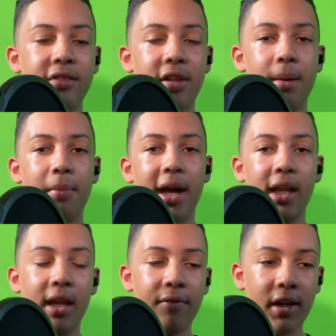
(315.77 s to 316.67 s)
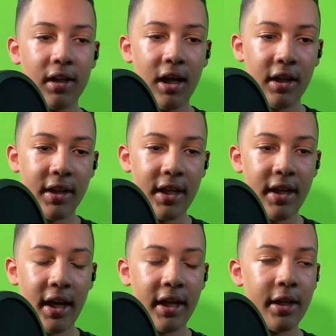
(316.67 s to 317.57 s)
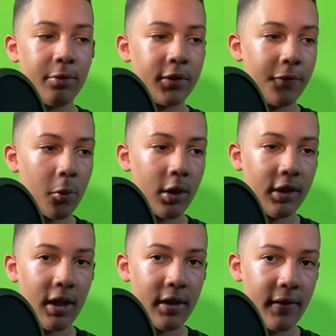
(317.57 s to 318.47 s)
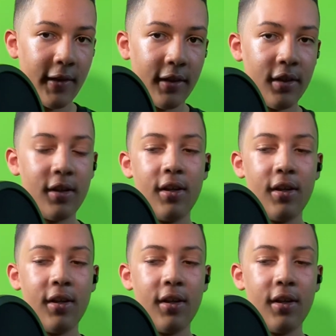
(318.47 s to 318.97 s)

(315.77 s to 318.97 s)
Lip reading: to them by 11 o'clock that night. It was 4 o'clock then.